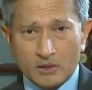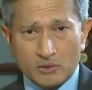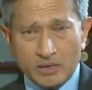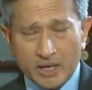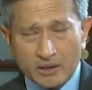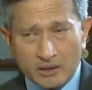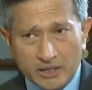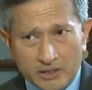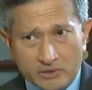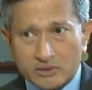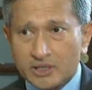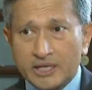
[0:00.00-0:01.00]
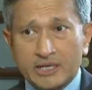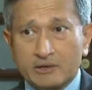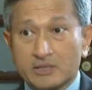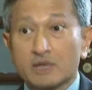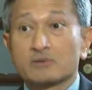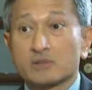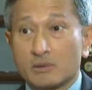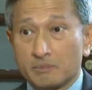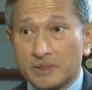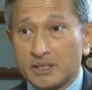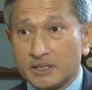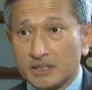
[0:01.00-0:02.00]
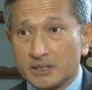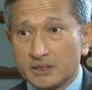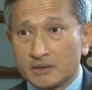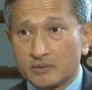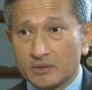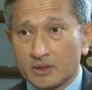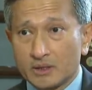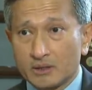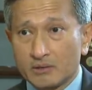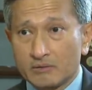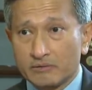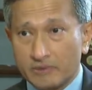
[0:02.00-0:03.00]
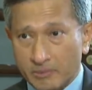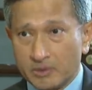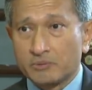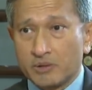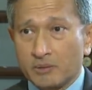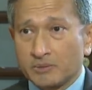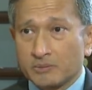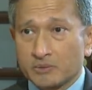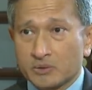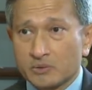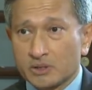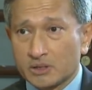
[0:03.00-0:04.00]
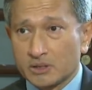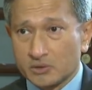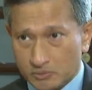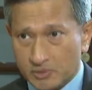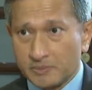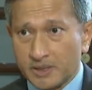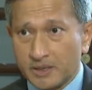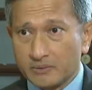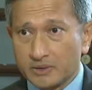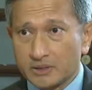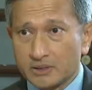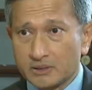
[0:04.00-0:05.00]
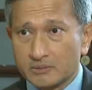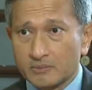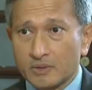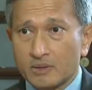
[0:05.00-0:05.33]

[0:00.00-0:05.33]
You cannot insulate ourselves completely from the problems with the superpowers,